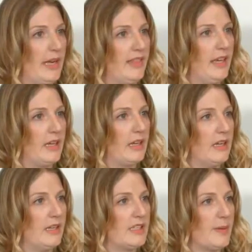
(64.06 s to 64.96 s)
right. I think
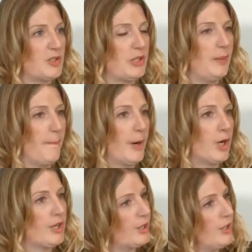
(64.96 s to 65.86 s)
eh, especially
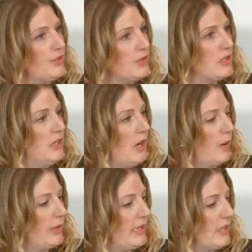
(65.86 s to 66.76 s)
marketers
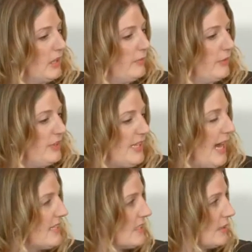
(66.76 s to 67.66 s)
are really looking for
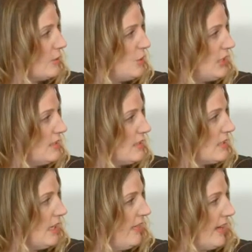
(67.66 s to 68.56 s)
SaaS
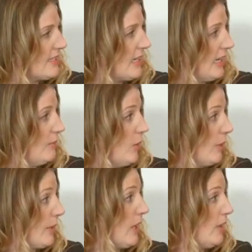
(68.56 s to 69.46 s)
solutions, and that's kind of
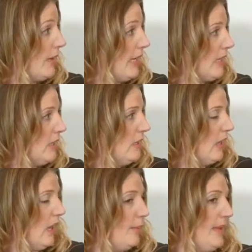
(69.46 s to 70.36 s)
where we're going
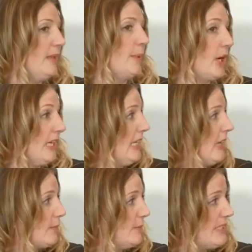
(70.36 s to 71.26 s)
um, in the marketing
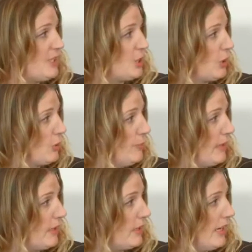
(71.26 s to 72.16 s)
optimization group
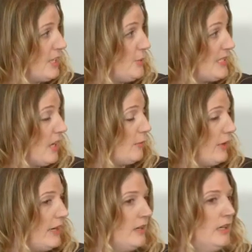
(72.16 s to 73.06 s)
under HP
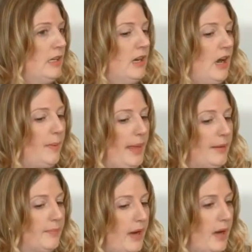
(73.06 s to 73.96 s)
Software. Um,
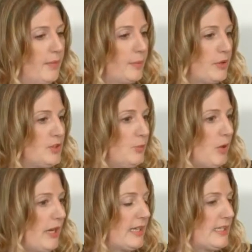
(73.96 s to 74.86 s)
and uh, the two
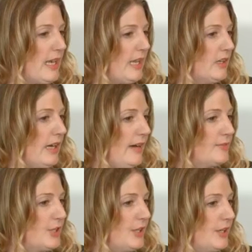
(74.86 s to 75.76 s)
products that I look
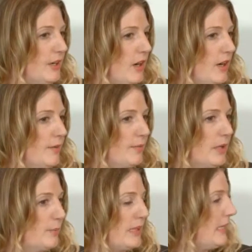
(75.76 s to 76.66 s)
after are
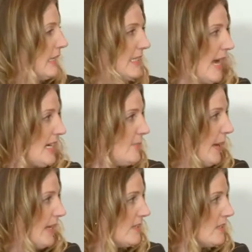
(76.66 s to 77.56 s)
completely SaaS
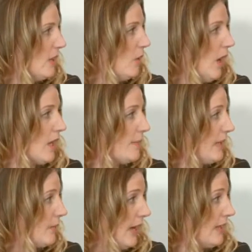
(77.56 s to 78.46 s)
based. So
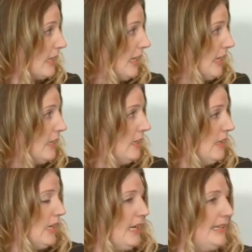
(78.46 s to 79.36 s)
augmented reality
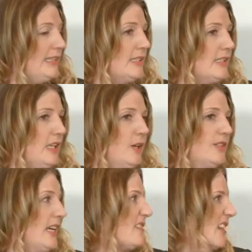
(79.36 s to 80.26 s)
is, you know,
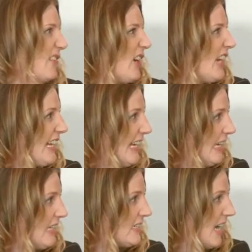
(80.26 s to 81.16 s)
it sounds like a very
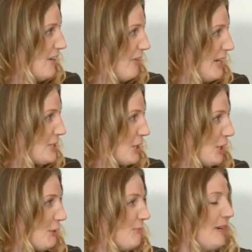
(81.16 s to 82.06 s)
geeky sci-fi
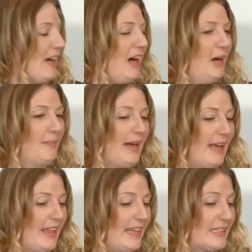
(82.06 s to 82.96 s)
term. Um, I,
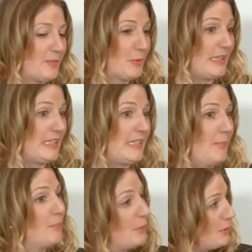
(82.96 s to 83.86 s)
I, think it's a really
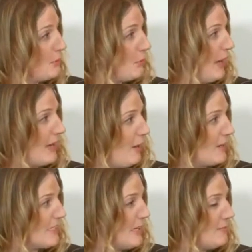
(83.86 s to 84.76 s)
simple
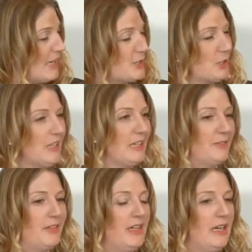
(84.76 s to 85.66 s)
concept, actually, of
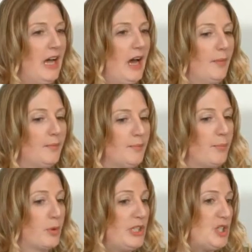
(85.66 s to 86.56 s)
um,
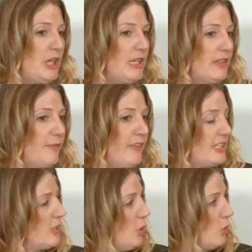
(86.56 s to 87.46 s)
bridging the
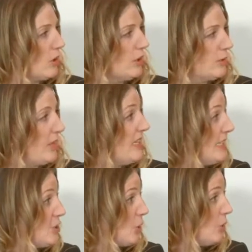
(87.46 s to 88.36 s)
physical world with the
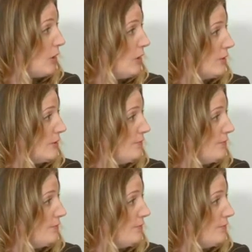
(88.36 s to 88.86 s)
digital world.